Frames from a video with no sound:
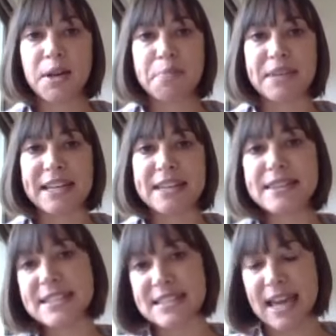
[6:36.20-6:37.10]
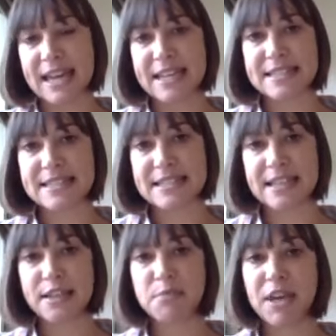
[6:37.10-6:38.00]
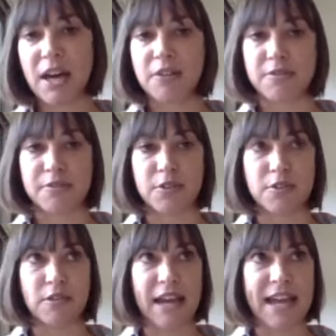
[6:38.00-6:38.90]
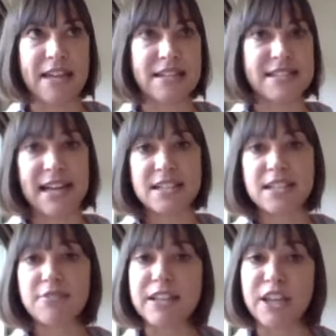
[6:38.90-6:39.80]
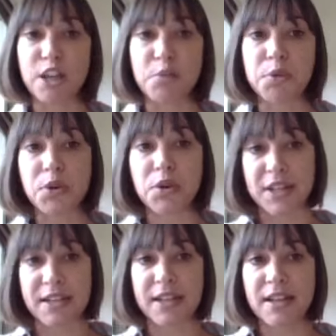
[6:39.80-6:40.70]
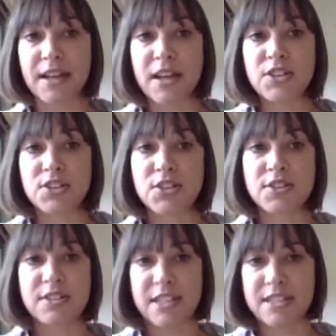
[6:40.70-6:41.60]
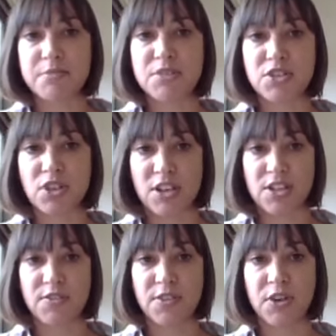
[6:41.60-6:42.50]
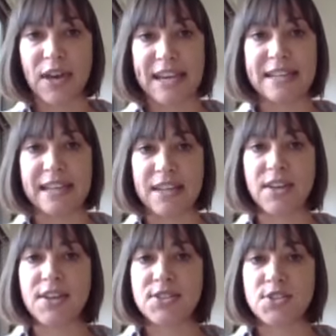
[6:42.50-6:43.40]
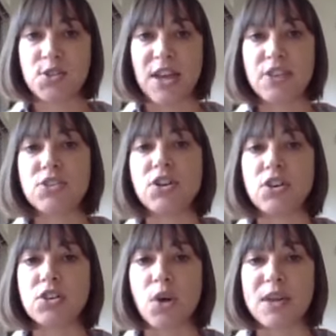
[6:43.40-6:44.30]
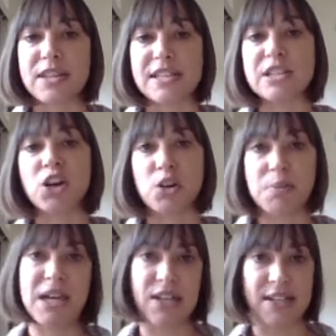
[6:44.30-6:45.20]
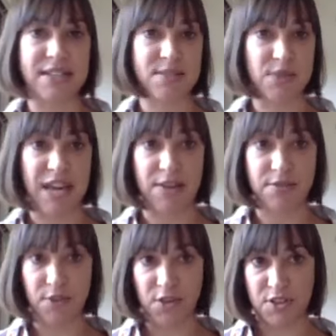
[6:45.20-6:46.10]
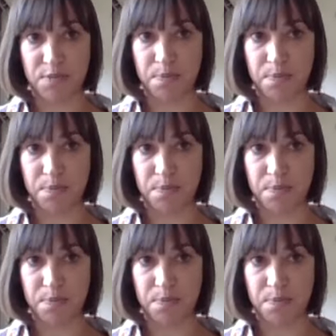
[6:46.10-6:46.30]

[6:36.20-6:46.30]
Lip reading: But in this case, it can be helpful, and it's actually really important to set some structure for your eating so that you're not going these long periods without food.